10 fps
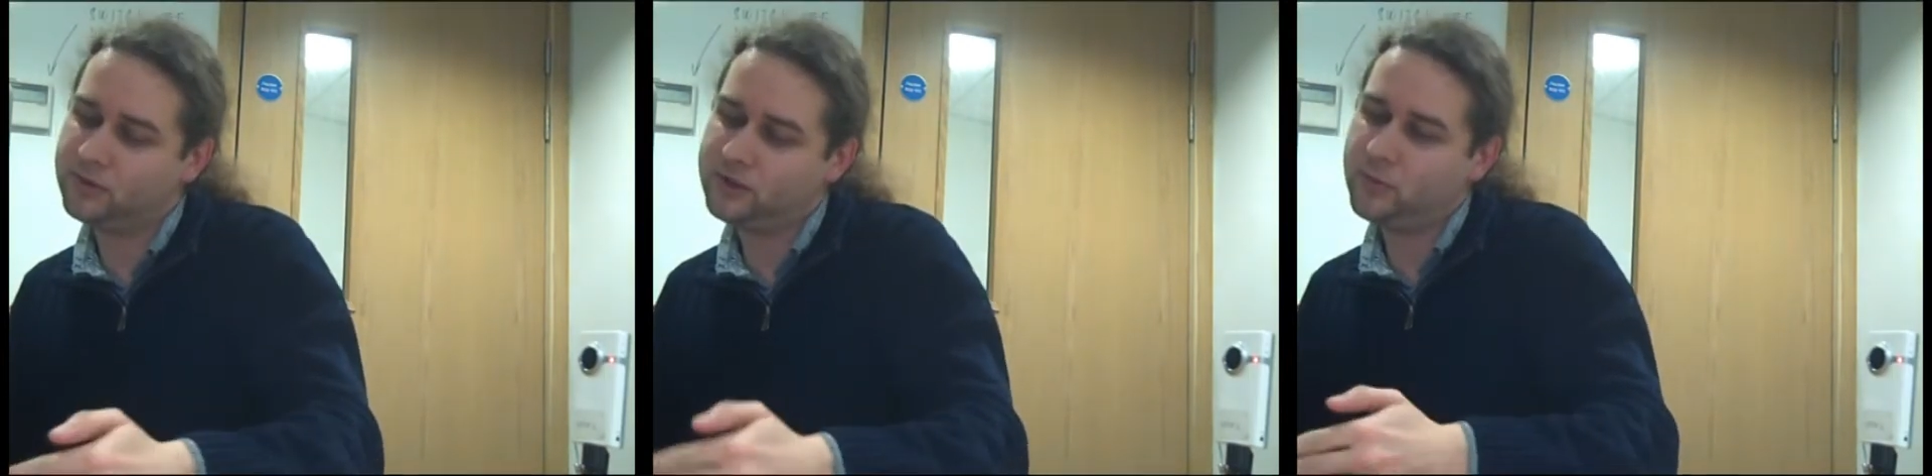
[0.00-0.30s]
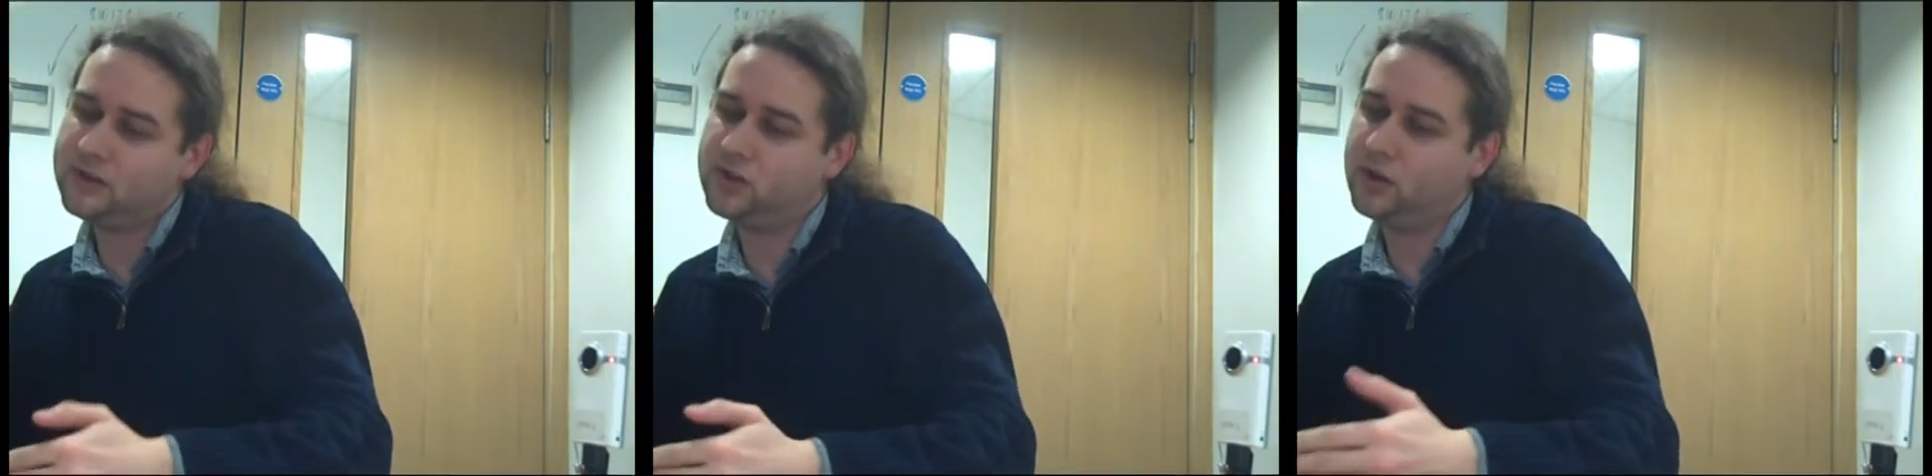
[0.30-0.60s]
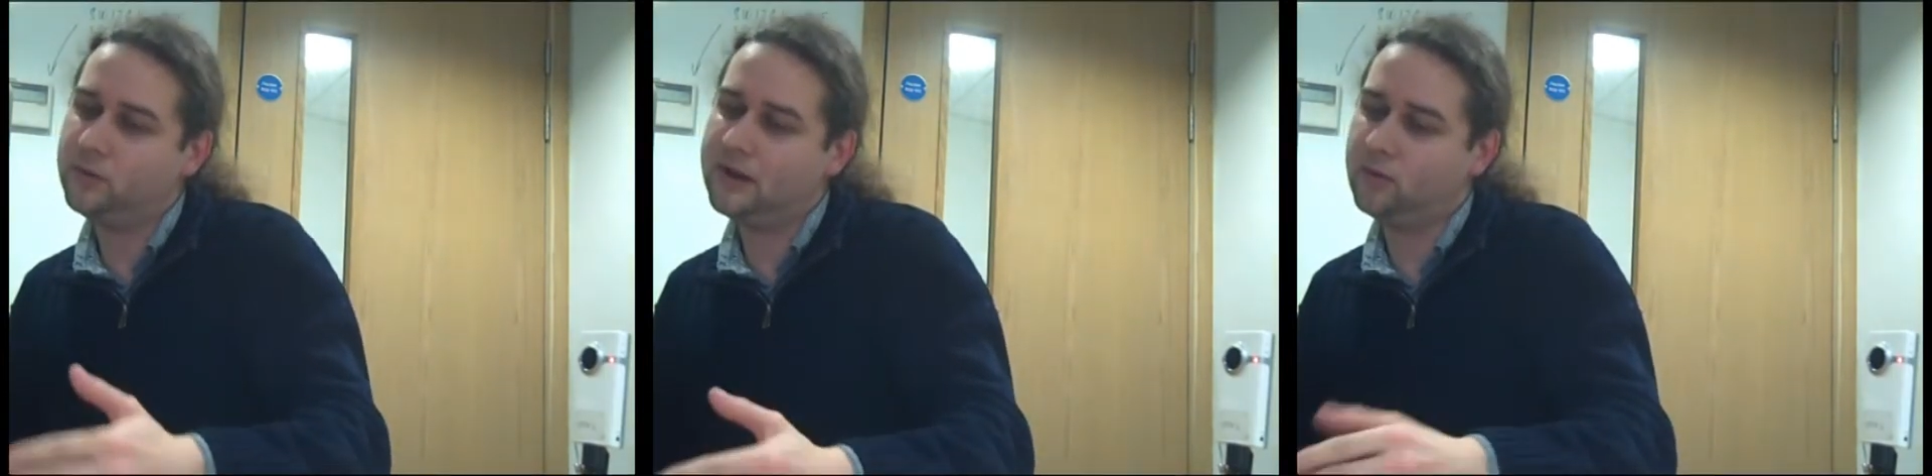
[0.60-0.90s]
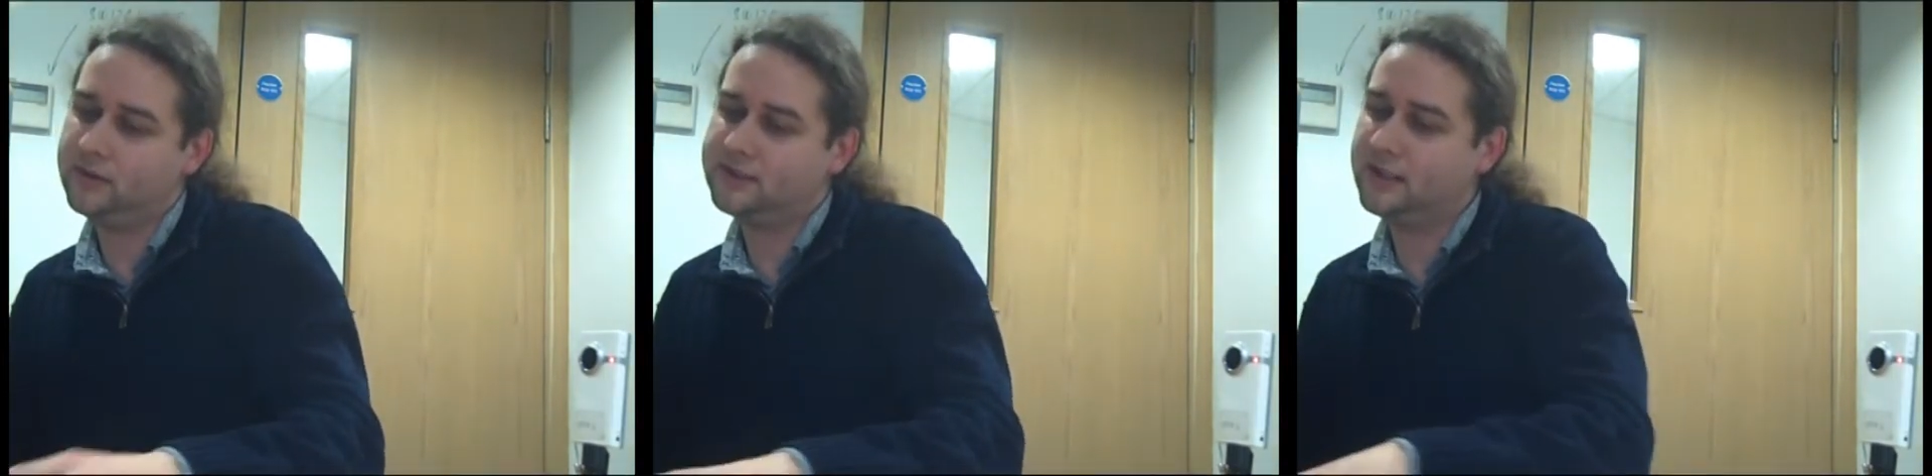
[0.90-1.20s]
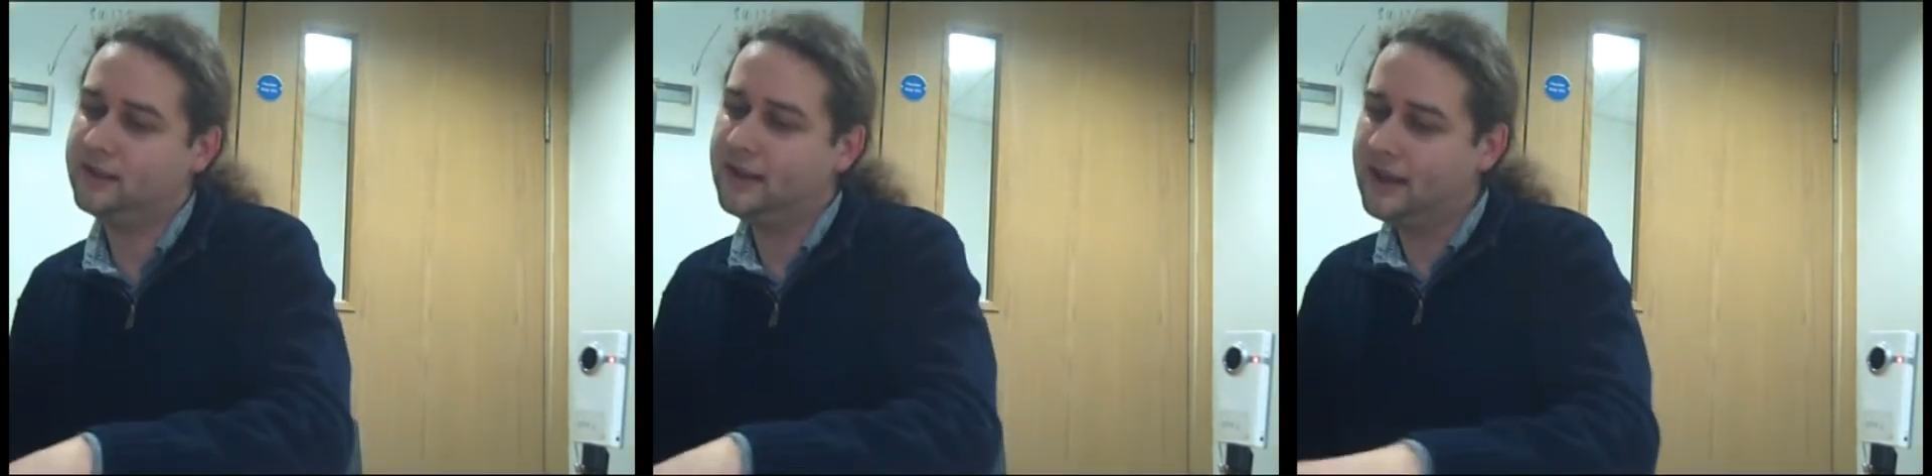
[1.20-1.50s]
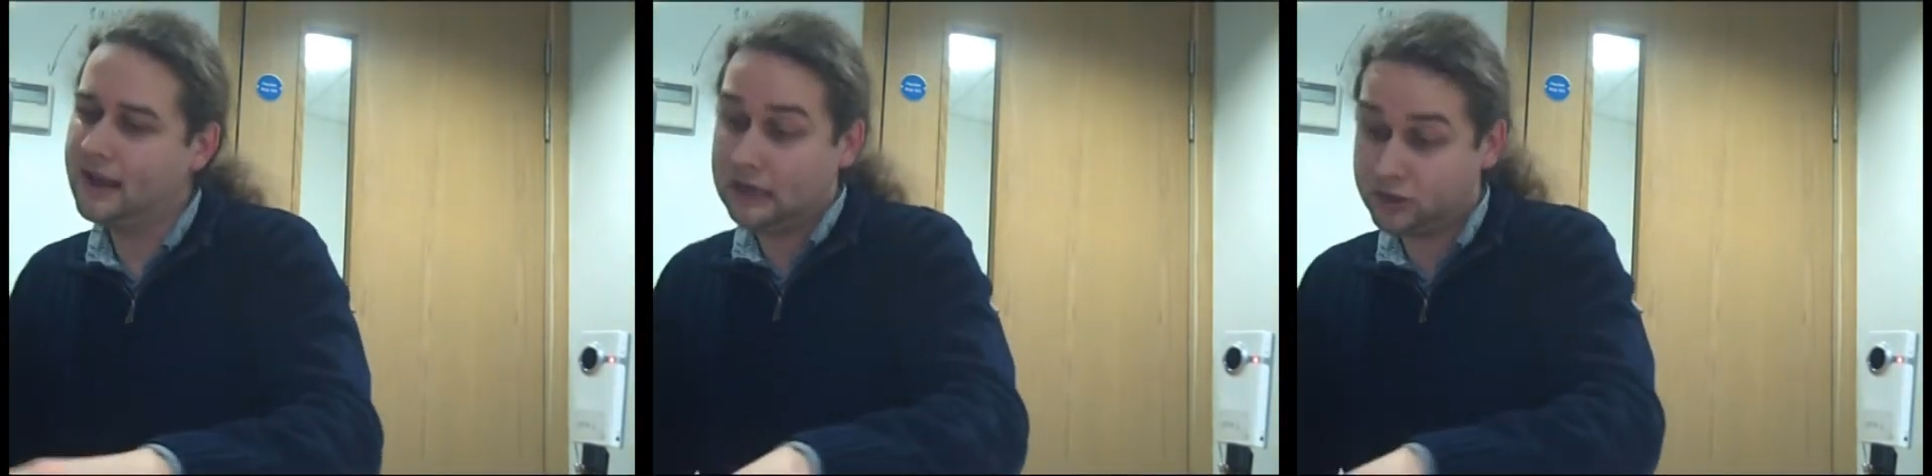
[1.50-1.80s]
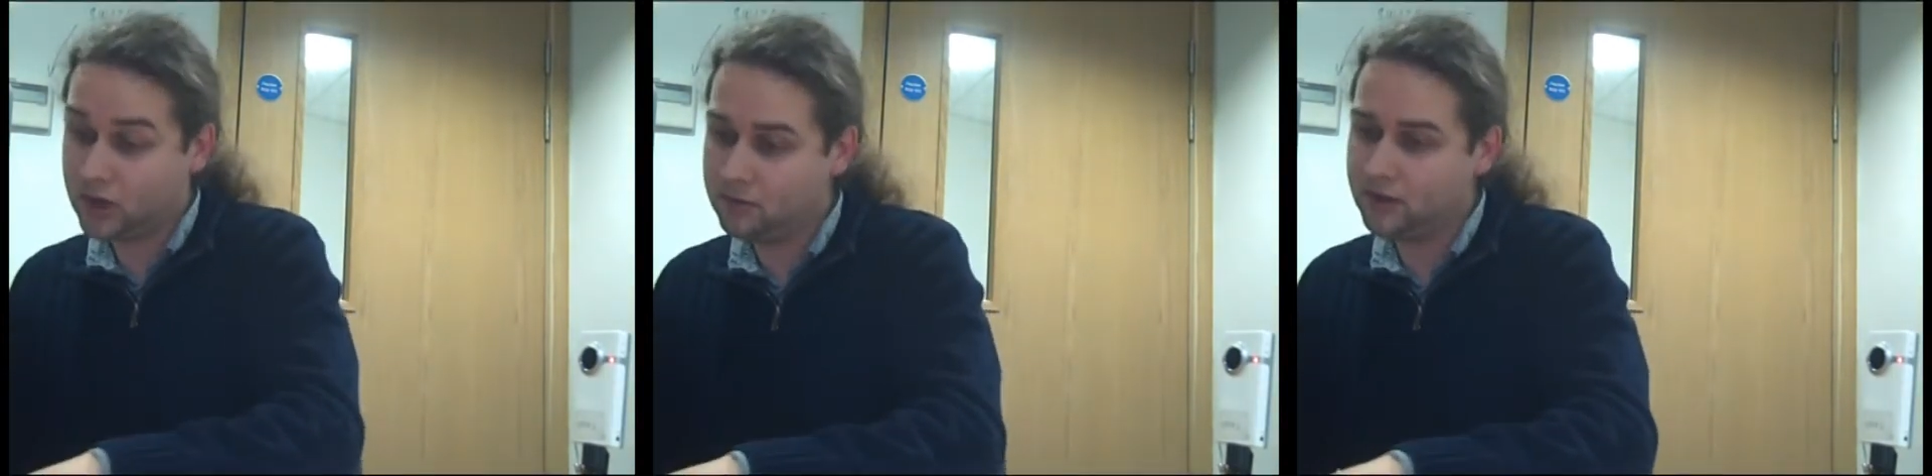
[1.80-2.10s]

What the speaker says: What did we do in order to show